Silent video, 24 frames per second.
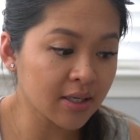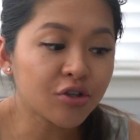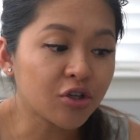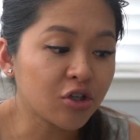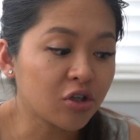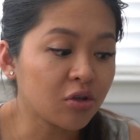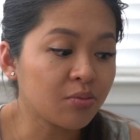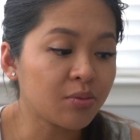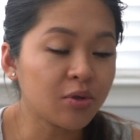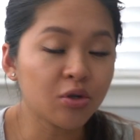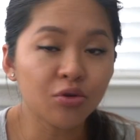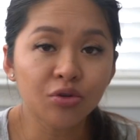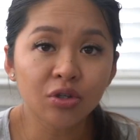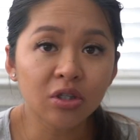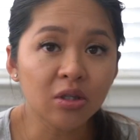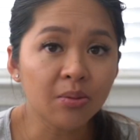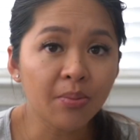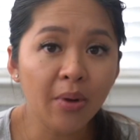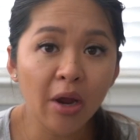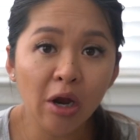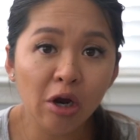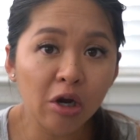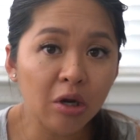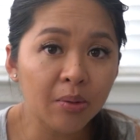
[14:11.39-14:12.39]
So you're gonna be using the
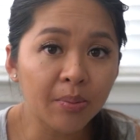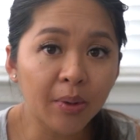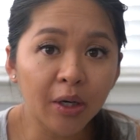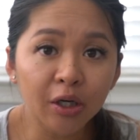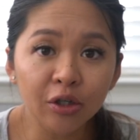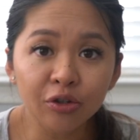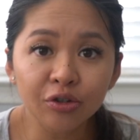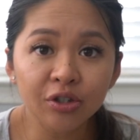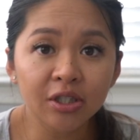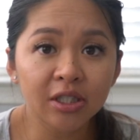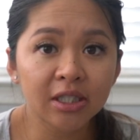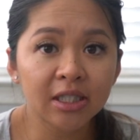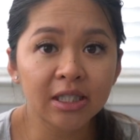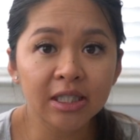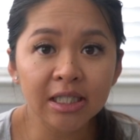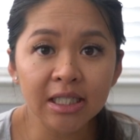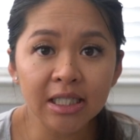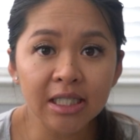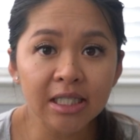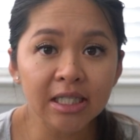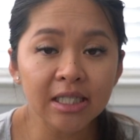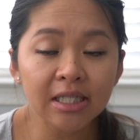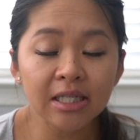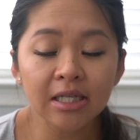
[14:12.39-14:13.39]
Peri bottle to
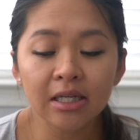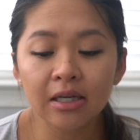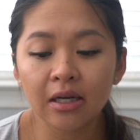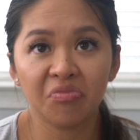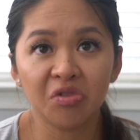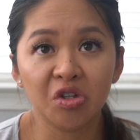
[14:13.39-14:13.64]
clean.